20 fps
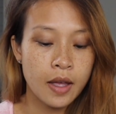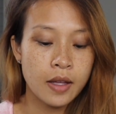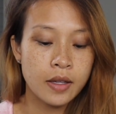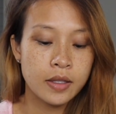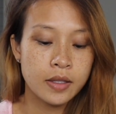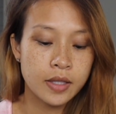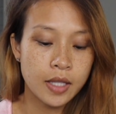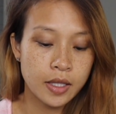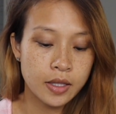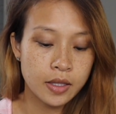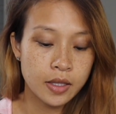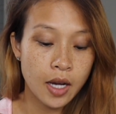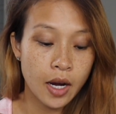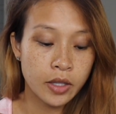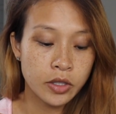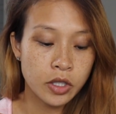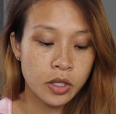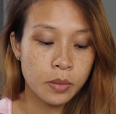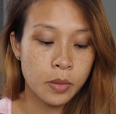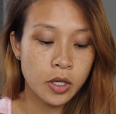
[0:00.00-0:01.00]
says
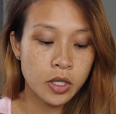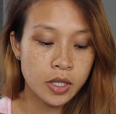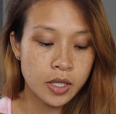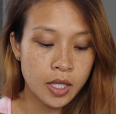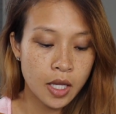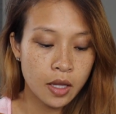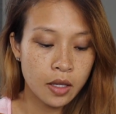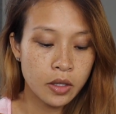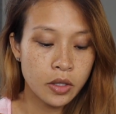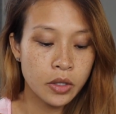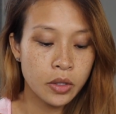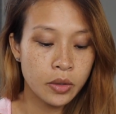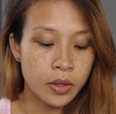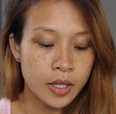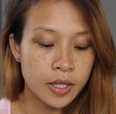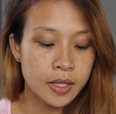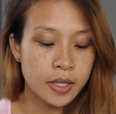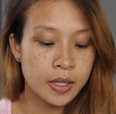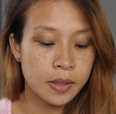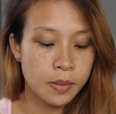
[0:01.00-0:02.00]
Dr. Marcella
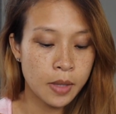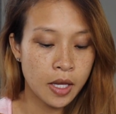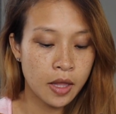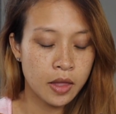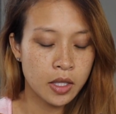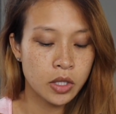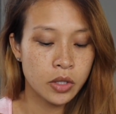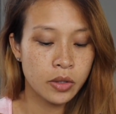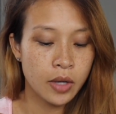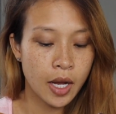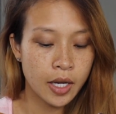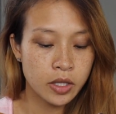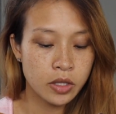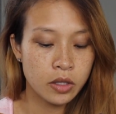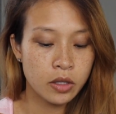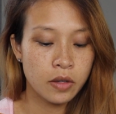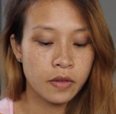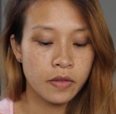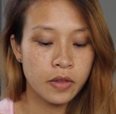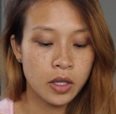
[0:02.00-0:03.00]
Nunes-Smith,
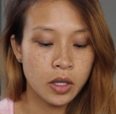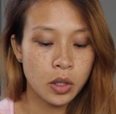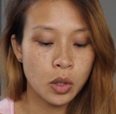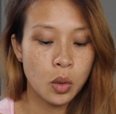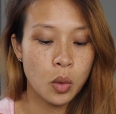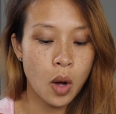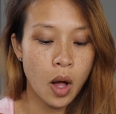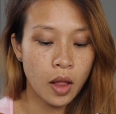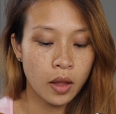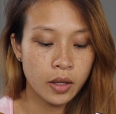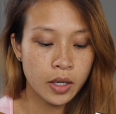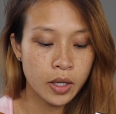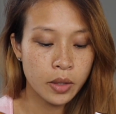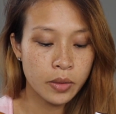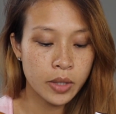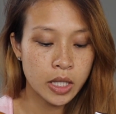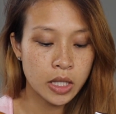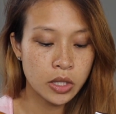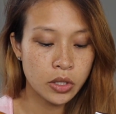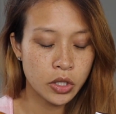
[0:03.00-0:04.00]
director of the Equality
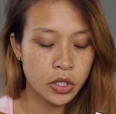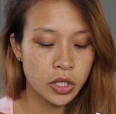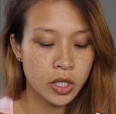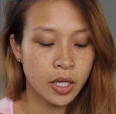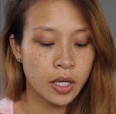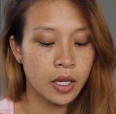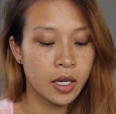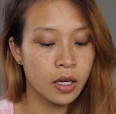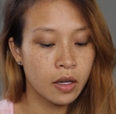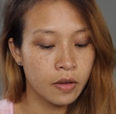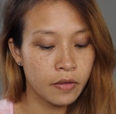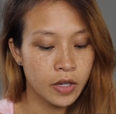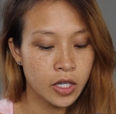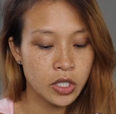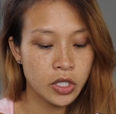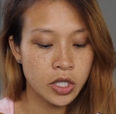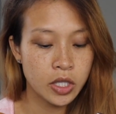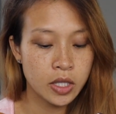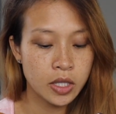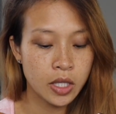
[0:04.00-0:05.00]
Research and
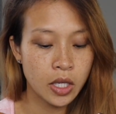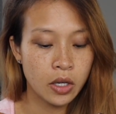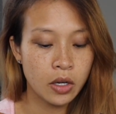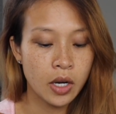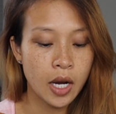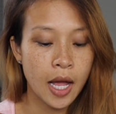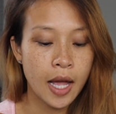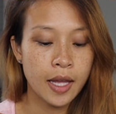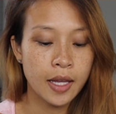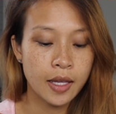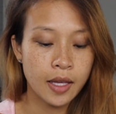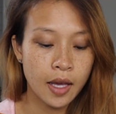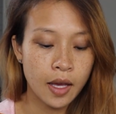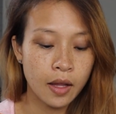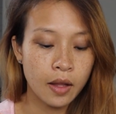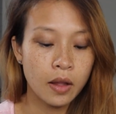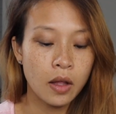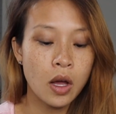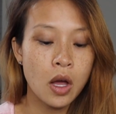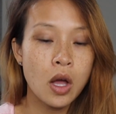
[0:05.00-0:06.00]
Innovation Center at
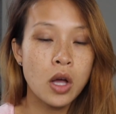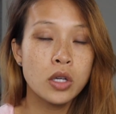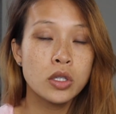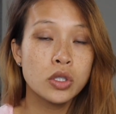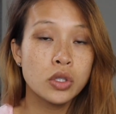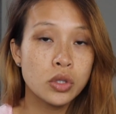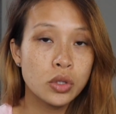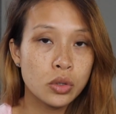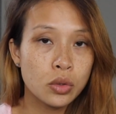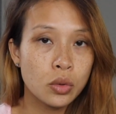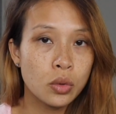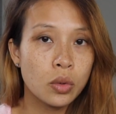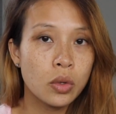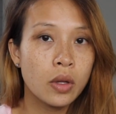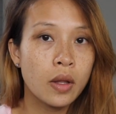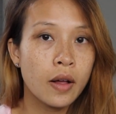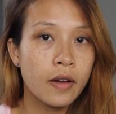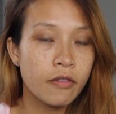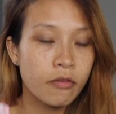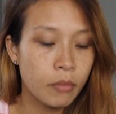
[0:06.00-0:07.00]
Yale
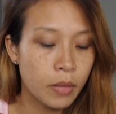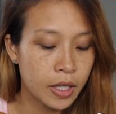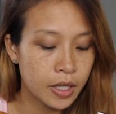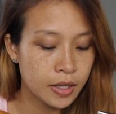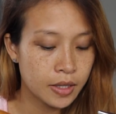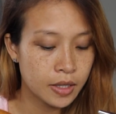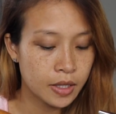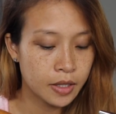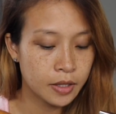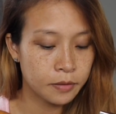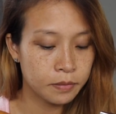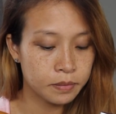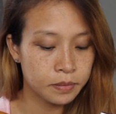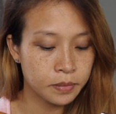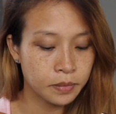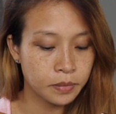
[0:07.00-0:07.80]
School of Medicine.